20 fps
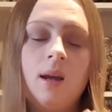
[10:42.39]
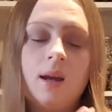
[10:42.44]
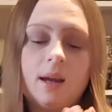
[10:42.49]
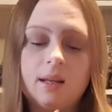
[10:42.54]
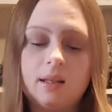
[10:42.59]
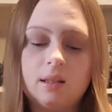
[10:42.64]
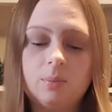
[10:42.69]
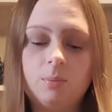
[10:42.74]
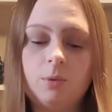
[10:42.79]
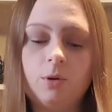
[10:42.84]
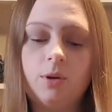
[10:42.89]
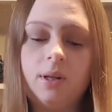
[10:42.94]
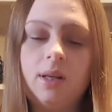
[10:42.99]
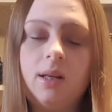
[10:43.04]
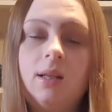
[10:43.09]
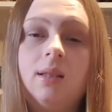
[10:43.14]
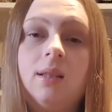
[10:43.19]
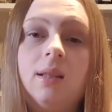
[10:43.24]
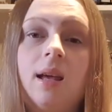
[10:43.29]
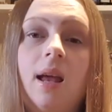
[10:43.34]
It's putting
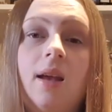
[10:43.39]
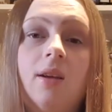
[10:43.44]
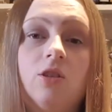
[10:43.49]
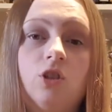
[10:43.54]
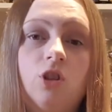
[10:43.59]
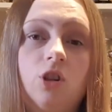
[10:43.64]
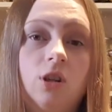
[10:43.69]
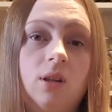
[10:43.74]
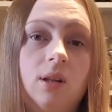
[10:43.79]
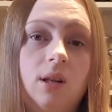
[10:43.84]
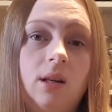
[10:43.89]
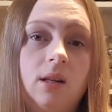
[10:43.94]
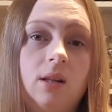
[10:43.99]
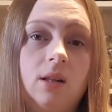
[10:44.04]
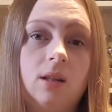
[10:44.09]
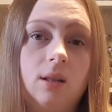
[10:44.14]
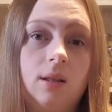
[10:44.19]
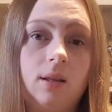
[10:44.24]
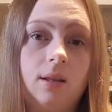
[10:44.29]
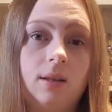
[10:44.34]
intention
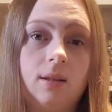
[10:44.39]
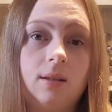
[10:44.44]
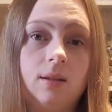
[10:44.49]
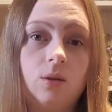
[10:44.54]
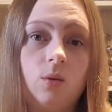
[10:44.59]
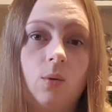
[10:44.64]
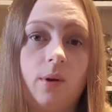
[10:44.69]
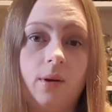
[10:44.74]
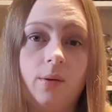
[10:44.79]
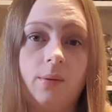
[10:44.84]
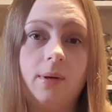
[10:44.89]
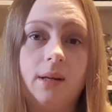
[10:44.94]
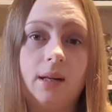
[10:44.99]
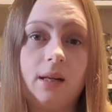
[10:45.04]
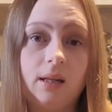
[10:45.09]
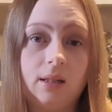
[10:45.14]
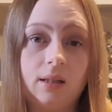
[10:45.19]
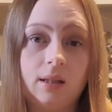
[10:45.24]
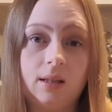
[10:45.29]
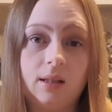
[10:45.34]
into this soil and
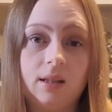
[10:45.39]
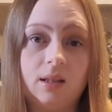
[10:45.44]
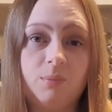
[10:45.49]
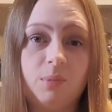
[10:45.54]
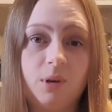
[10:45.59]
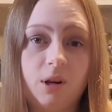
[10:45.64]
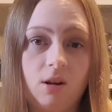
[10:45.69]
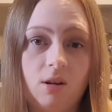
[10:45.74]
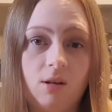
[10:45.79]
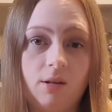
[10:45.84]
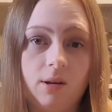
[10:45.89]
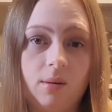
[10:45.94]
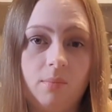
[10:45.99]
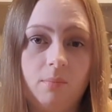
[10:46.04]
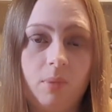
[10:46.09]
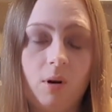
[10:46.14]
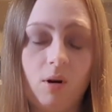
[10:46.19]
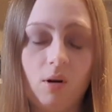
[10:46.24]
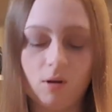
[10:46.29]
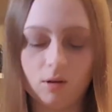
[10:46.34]
into this plant
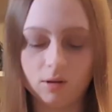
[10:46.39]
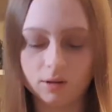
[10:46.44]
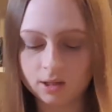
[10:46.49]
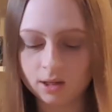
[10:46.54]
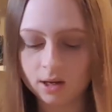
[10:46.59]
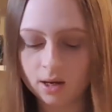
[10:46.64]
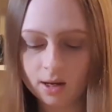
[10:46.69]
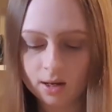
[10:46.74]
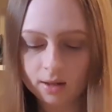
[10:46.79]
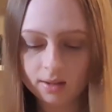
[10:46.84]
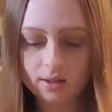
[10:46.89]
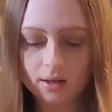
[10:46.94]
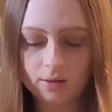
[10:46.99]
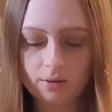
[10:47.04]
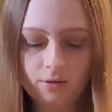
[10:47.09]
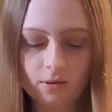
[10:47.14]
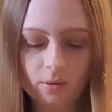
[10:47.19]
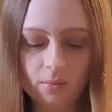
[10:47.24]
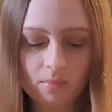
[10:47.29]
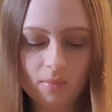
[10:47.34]
and pot. So
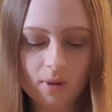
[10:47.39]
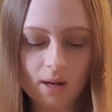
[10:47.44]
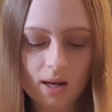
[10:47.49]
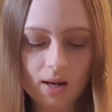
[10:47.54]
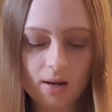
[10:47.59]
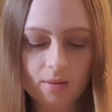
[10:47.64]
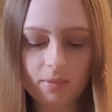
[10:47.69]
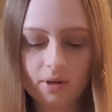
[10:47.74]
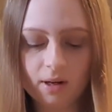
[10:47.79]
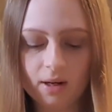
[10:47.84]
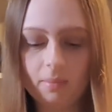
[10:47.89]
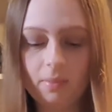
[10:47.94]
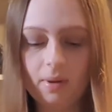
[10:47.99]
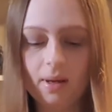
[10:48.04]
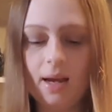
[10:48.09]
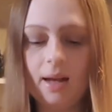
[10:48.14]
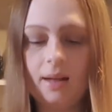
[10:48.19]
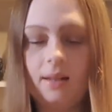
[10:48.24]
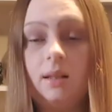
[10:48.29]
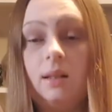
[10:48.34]
for me, I'm going to
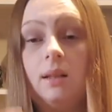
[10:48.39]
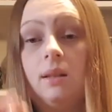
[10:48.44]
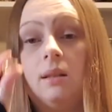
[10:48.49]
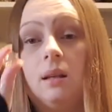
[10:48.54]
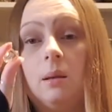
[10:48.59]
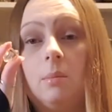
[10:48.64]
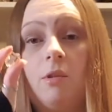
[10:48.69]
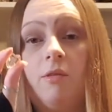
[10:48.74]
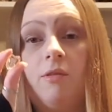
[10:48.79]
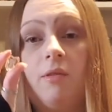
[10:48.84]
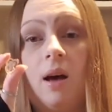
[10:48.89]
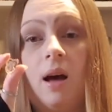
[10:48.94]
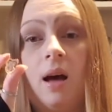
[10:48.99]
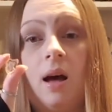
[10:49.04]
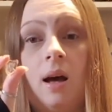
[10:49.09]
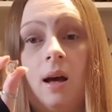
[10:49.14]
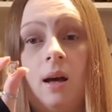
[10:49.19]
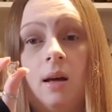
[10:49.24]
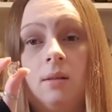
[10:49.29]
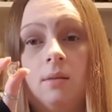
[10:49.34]
be adding some of
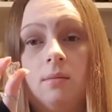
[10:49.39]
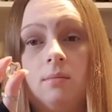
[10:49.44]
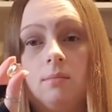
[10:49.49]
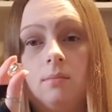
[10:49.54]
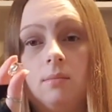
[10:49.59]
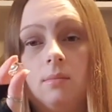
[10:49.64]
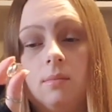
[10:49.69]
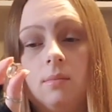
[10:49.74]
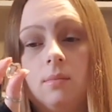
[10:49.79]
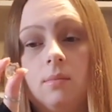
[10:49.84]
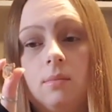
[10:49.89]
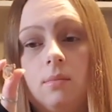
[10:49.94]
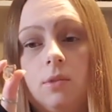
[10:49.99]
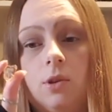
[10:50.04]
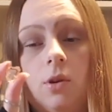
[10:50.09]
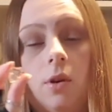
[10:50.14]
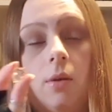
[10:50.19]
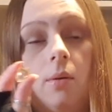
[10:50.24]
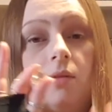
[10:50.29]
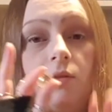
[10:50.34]
our,
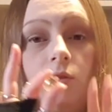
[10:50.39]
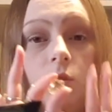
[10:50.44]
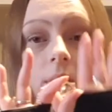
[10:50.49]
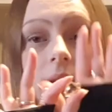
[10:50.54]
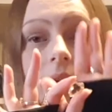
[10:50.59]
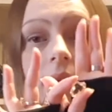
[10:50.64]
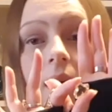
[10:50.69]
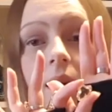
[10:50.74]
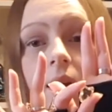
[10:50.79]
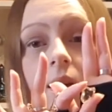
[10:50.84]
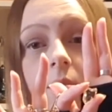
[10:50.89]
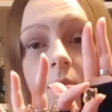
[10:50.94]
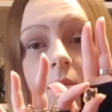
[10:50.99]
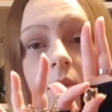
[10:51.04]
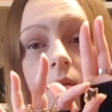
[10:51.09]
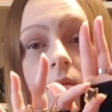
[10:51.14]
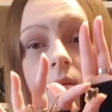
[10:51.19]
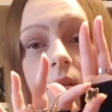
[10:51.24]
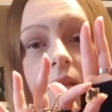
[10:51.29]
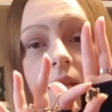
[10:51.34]
you know, if you're in our
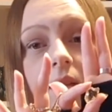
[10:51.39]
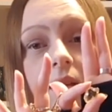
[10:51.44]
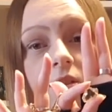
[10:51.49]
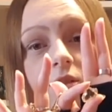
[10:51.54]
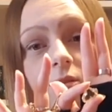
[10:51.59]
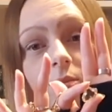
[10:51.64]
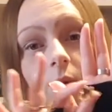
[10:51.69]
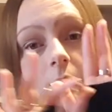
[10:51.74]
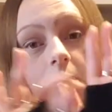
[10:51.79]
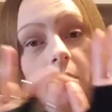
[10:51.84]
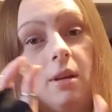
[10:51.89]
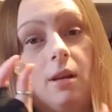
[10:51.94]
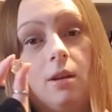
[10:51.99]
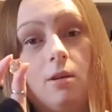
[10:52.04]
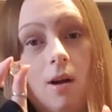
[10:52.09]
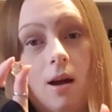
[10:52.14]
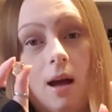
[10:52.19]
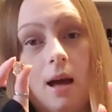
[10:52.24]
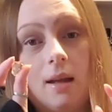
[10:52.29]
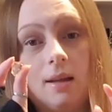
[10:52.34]
community, you've probably
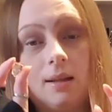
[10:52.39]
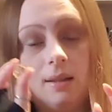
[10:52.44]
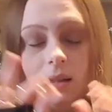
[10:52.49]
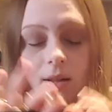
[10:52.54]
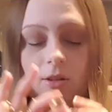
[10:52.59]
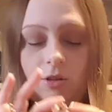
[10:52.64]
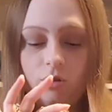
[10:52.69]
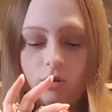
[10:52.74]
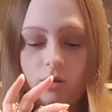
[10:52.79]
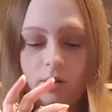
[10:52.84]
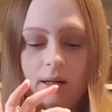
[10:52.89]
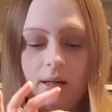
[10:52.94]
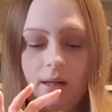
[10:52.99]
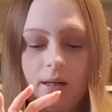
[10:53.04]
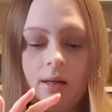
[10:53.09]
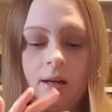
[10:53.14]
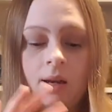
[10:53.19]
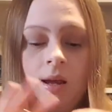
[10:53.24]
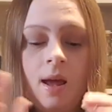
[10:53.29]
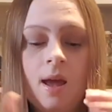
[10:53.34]
got our
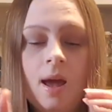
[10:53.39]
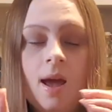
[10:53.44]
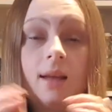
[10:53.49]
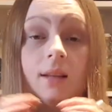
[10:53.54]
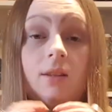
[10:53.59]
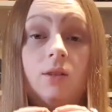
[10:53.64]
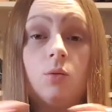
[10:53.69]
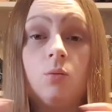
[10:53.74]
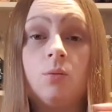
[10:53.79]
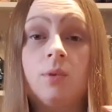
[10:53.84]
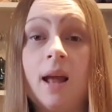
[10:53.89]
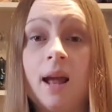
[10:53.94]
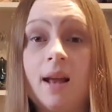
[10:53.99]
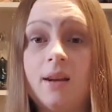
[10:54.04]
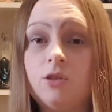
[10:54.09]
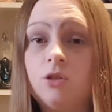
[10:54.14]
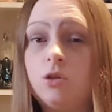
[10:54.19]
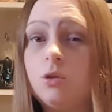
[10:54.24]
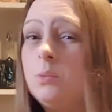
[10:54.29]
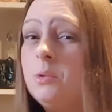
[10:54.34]
citrine. It's all
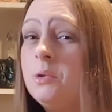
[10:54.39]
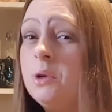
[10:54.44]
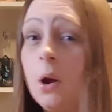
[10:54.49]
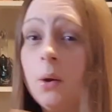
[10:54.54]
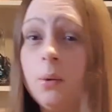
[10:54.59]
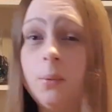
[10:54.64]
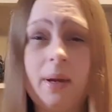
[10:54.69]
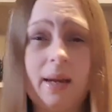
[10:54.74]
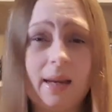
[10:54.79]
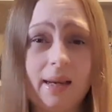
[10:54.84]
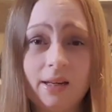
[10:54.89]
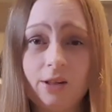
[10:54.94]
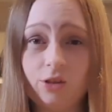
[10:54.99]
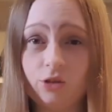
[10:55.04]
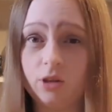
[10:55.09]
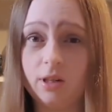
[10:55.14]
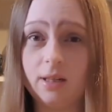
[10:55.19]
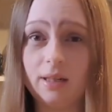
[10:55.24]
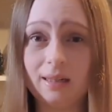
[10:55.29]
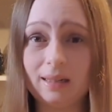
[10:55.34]
natural, no heat
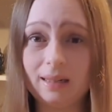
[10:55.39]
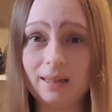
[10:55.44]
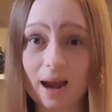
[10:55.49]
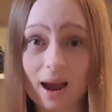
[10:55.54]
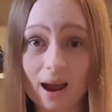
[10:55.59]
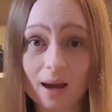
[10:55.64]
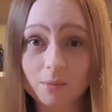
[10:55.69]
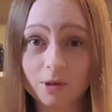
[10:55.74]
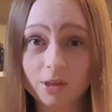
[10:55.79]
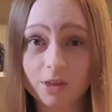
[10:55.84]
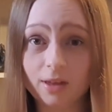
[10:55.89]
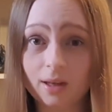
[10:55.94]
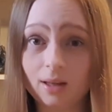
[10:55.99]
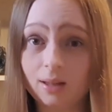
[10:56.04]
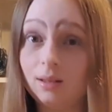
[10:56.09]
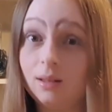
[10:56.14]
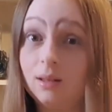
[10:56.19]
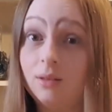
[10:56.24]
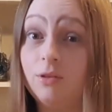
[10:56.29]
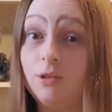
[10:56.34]
treated
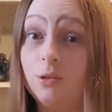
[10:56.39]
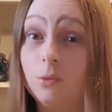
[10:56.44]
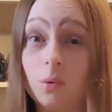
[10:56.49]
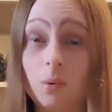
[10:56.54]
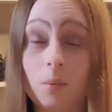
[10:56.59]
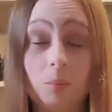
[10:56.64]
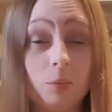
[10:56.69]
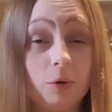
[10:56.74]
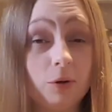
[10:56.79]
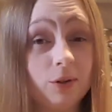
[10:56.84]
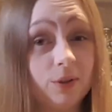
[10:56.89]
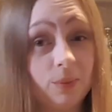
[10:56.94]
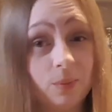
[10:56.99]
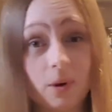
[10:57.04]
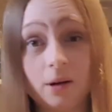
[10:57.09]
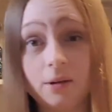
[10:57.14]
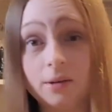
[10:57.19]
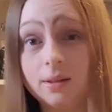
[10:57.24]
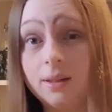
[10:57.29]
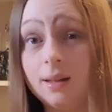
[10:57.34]
amethyst if you want
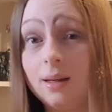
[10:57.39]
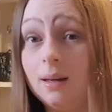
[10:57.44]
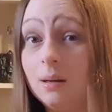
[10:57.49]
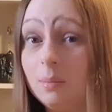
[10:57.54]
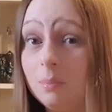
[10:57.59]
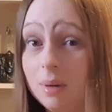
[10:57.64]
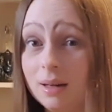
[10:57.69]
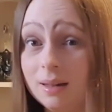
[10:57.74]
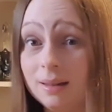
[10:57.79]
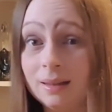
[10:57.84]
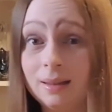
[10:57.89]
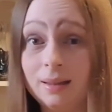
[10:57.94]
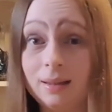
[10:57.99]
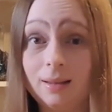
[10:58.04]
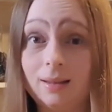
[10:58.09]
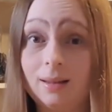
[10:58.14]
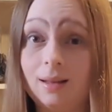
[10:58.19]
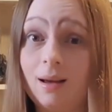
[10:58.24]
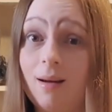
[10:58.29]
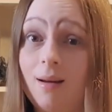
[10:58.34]
prosperity and
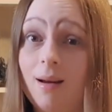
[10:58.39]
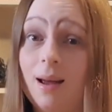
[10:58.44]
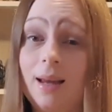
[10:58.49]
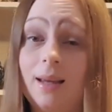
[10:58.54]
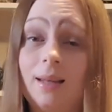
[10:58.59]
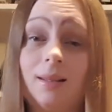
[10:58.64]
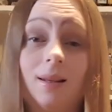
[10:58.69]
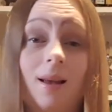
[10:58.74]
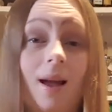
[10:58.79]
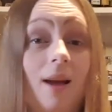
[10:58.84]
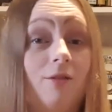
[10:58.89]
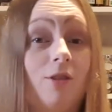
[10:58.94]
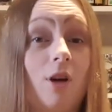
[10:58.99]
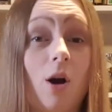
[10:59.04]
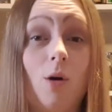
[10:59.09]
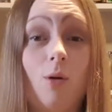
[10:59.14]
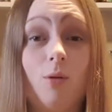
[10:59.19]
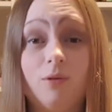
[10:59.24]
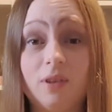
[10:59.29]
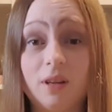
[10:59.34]
abundance, guys. I have a
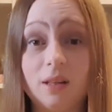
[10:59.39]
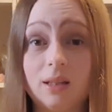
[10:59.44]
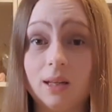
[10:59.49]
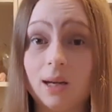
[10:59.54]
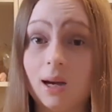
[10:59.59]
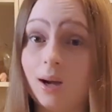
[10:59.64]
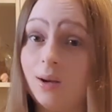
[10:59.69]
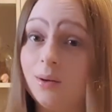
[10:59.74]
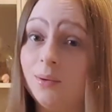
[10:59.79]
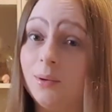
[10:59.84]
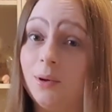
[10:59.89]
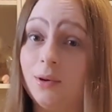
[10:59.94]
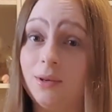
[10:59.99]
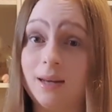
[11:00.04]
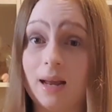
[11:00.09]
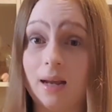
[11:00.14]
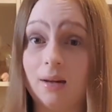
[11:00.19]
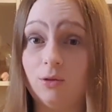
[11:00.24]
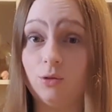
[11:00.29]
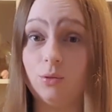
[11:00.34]
whole video on
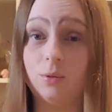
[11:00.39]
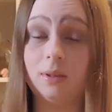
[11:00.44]
natural